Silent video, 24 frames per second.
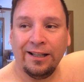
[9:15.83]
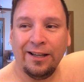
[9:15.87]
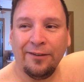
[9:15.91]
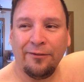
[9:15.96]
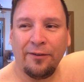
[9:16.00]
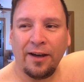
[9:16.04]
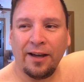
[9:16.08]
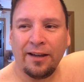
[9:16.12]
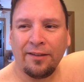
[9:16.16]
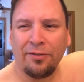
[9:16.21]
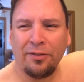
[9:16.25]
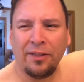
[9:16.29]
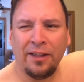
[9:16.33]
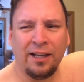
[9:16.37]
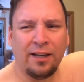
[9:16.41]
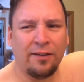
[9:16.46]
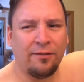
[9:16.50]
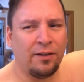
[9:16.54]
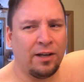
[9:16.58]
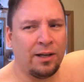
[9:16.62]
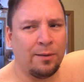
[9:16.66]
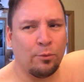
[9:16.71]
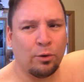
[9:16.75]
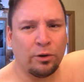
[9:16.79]
If I think
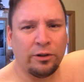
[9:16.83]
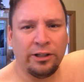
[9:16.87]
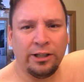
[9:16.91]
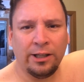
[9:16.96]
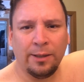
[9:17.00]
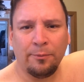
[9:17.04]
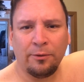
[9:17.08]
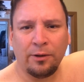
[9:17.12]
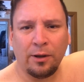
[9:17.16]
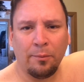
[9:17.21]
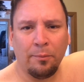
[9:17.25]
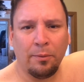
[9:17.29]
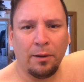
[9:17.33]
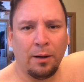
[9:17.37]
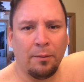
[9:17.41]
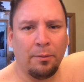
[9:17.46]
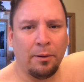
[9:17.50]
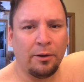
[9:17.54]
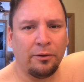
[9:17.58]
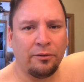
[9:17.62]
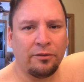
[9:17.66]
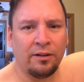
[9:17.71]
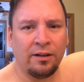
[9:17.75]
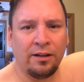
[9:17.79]
of any more tips, I'll
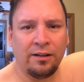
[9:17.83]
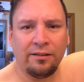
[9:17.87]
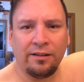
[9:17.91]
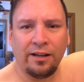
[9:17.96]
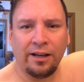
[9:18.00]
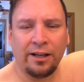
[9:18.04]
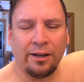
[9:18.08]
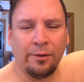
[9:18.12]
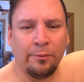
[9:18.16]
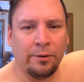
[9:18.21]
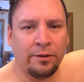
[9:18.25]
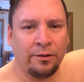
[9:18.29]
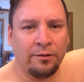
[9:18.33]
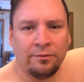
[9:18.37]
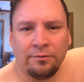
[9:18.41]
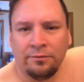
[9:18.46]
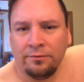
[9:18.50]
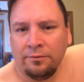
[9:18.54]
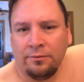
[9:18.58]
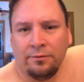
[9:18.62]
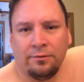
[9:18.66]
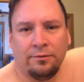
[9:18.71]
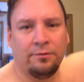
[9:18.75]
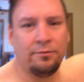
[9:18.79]
post in the second one
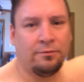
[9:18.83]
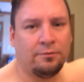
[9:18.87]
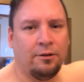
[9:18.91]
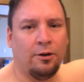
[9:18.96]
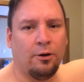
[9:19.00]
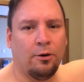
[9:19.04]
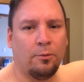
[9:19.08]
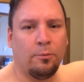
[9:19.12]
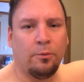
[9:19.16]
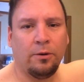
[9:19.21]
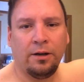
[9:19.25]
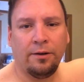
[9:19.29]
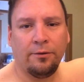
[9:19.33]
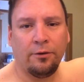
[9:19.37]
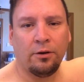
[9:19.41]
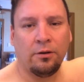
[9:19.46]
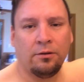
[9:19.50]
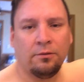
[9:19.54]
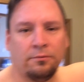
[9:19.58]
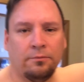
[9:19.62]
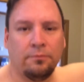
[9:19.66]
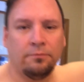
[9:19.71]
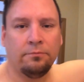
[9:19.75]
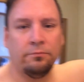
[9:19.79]
or
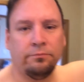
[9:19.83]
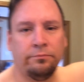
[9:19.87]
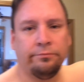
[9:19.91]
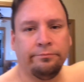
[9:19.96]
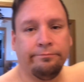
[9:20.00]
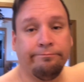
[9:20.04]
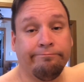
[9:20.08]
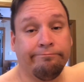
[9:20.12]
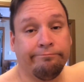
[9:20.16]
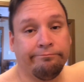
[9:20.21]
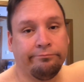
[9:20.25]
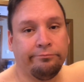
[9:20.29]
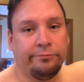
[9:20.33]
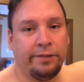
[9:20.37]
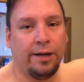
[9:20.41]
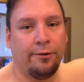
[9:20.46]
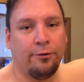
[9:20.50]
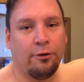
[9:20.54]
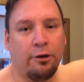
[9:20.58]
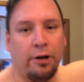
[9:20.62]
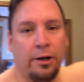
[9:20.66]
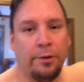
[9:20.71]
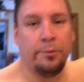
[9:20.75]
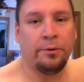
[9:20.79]
whatever.
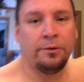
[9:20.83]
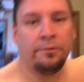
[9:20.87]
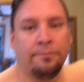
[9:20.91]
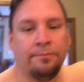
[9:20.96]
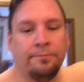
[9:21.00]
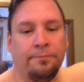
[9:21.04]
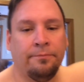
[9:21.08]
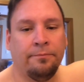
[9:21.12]
Have a great one.